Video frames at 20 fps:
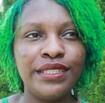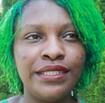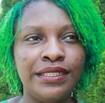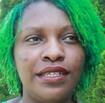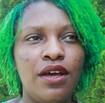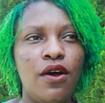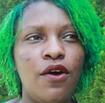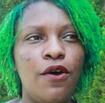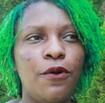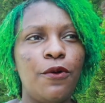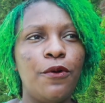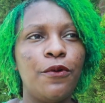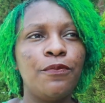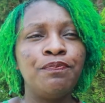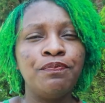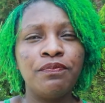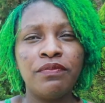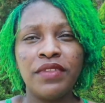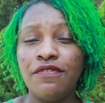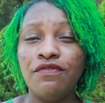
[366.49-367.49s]
So
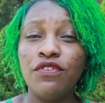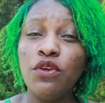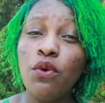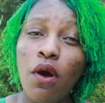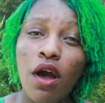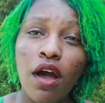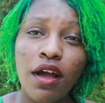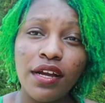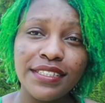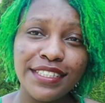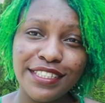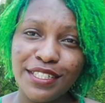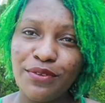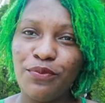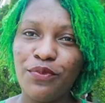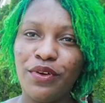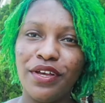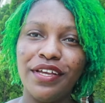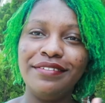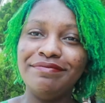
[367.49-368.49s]
if you are
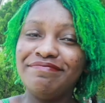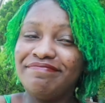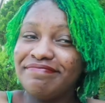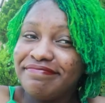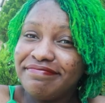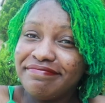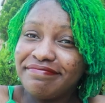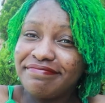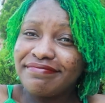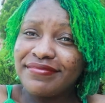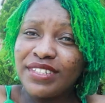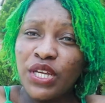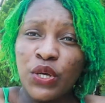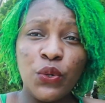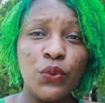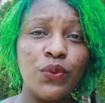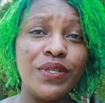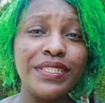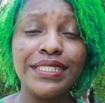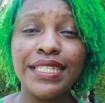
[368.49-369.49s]
someone
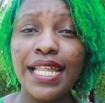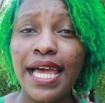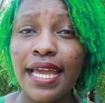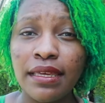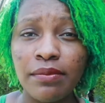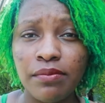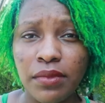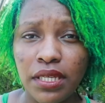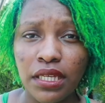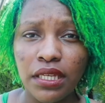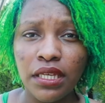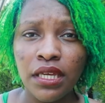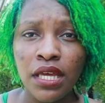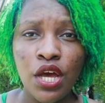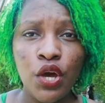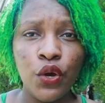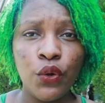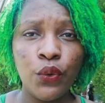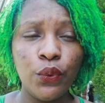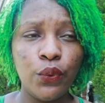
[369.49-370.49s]
who is like me,
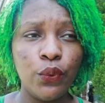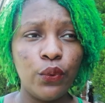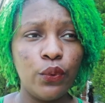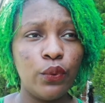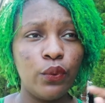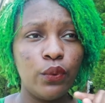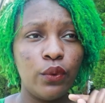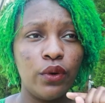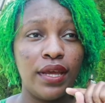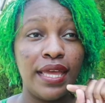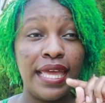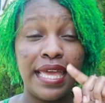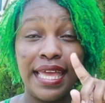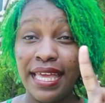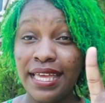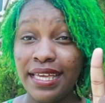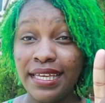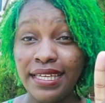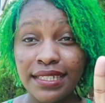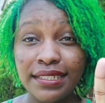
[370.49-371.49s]
who
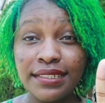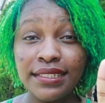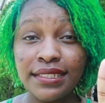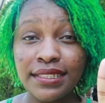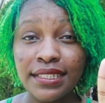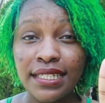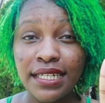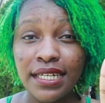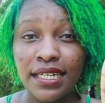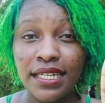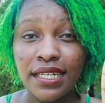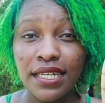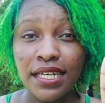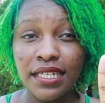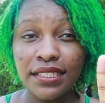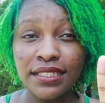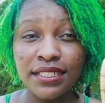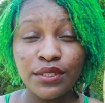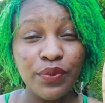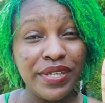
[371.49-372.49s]
is
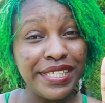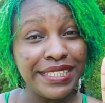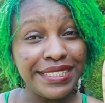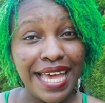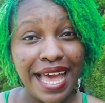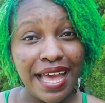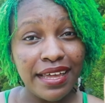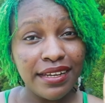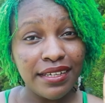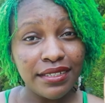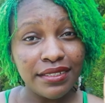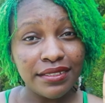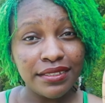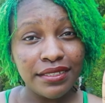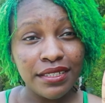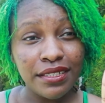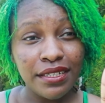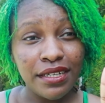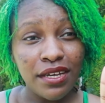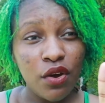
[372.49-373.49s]
a sweets addict
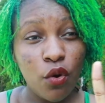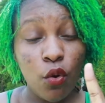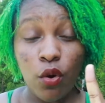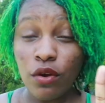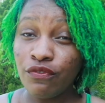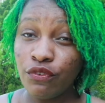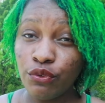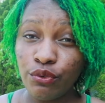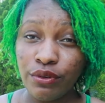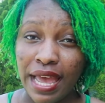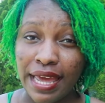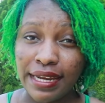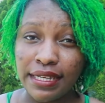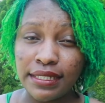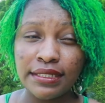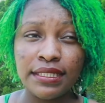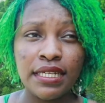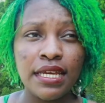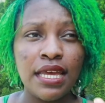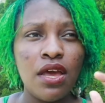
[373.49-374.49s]
or food
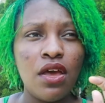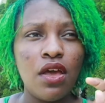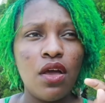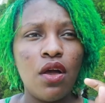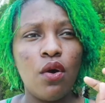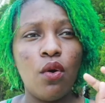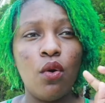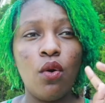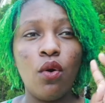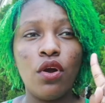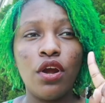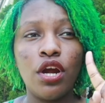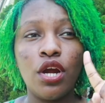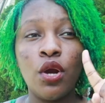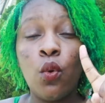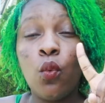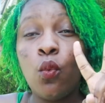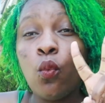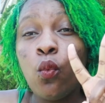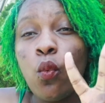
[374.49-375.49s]
addict, or
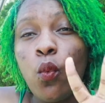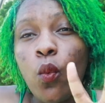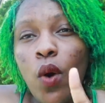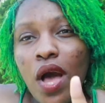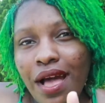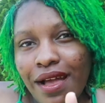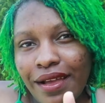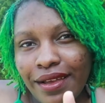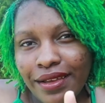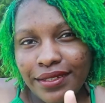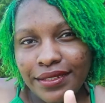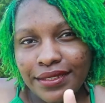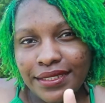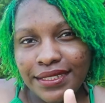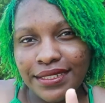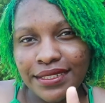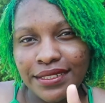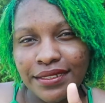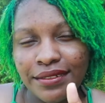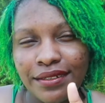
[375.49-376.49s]

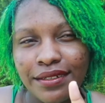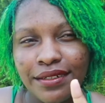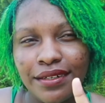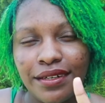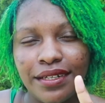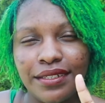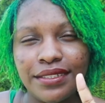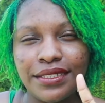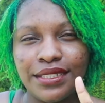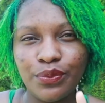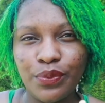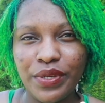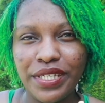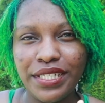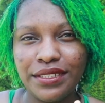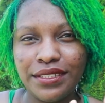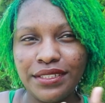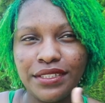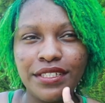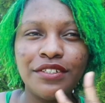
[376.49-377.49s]
was a
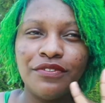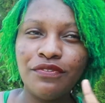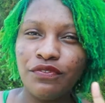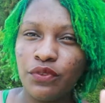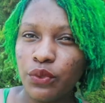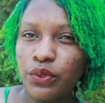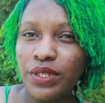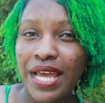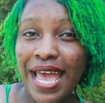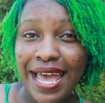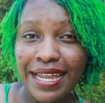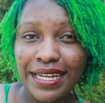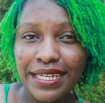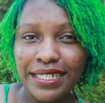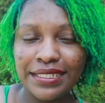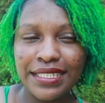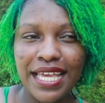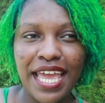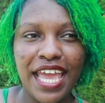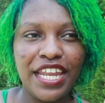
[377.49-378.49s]
sweets or food
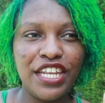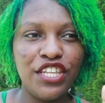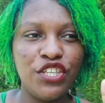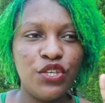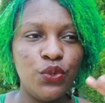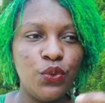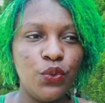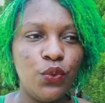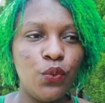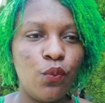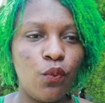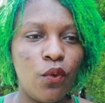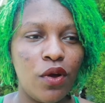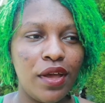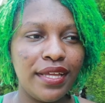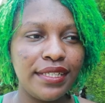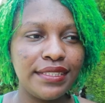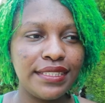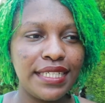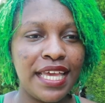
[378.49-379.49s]
addict, and you
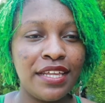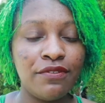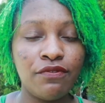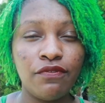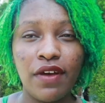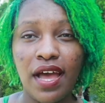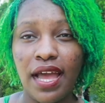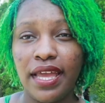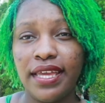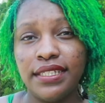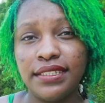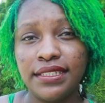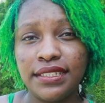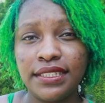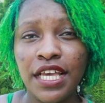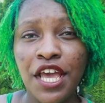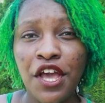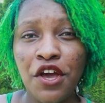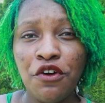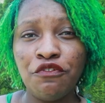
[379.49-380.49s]
want
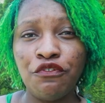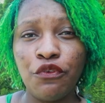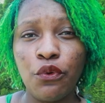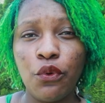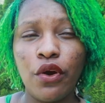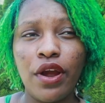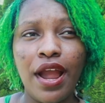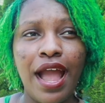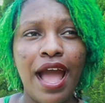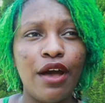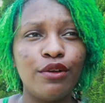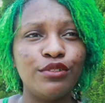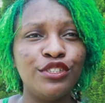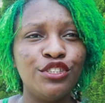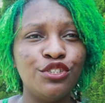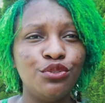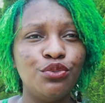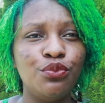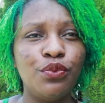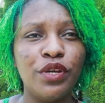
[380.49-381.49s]
advice for how
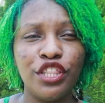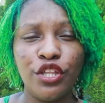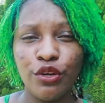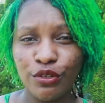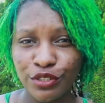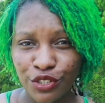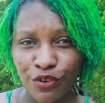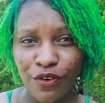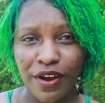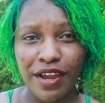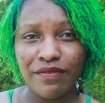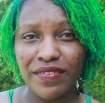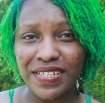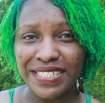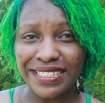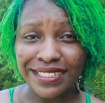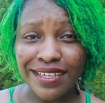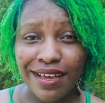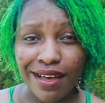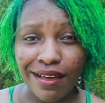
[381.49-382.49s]
to, when those
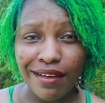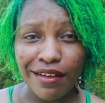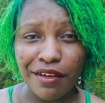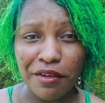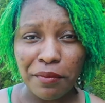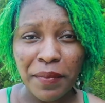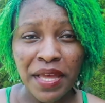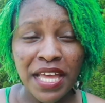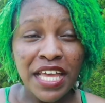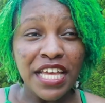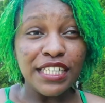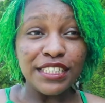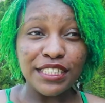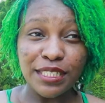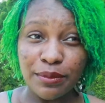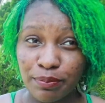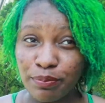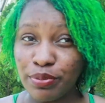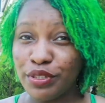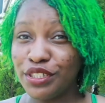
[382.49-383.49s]
cravings come,
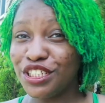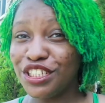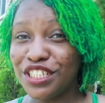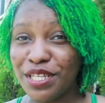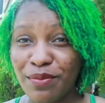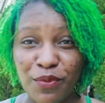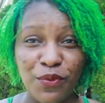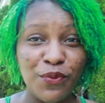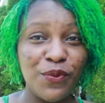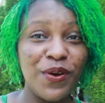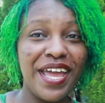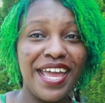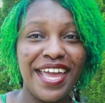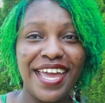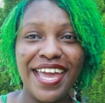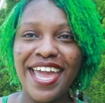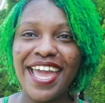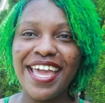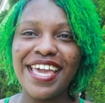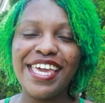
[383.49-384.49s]
to push them
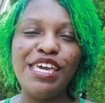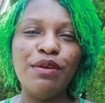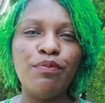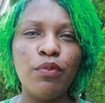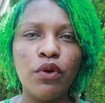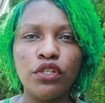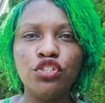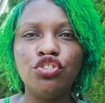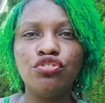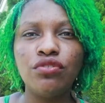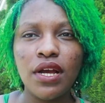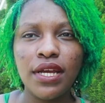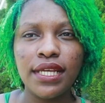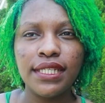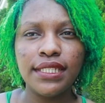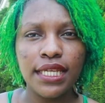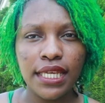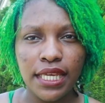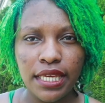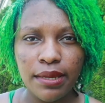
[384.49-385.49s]
away and keep on
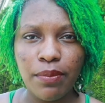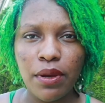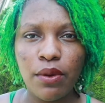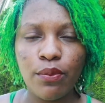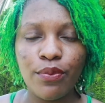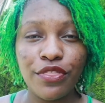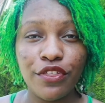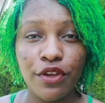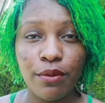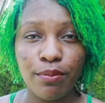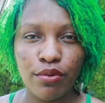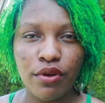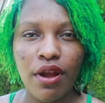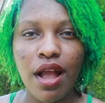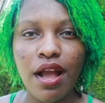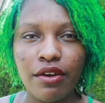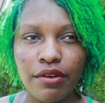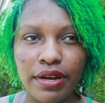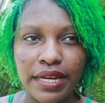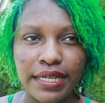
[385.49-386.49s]
trucking to keep up with your
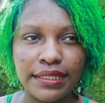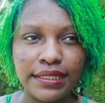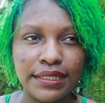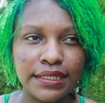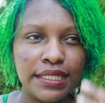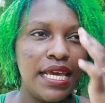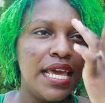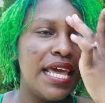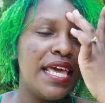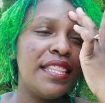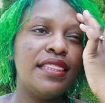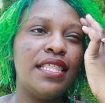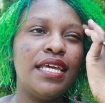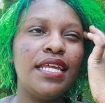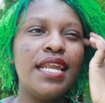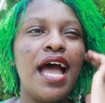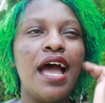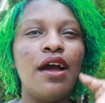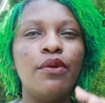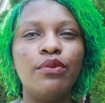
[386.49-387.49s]
progress,
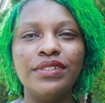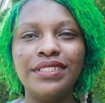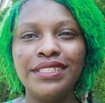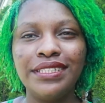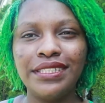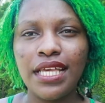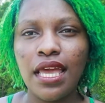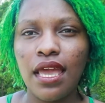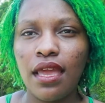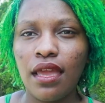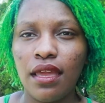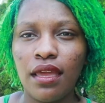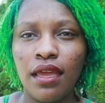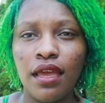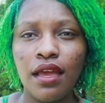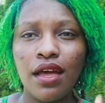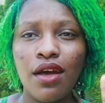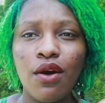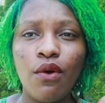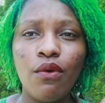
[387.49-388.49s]
then I would say
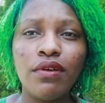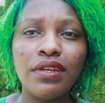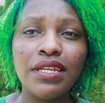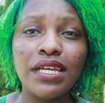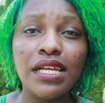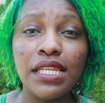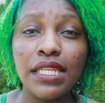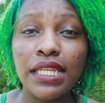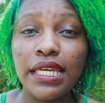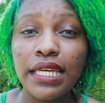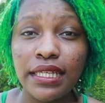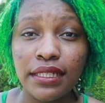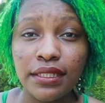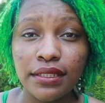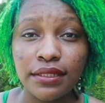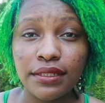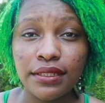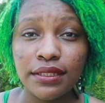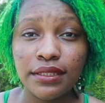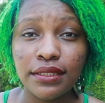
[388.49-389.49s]
go on a
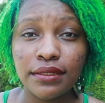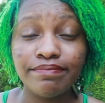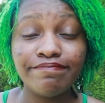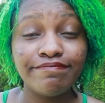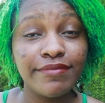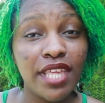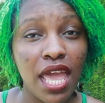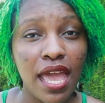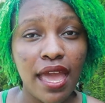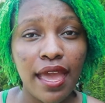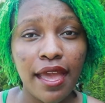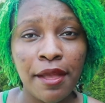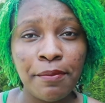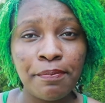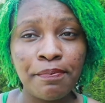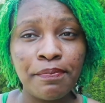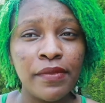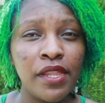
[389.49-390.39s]
cleanse, okay?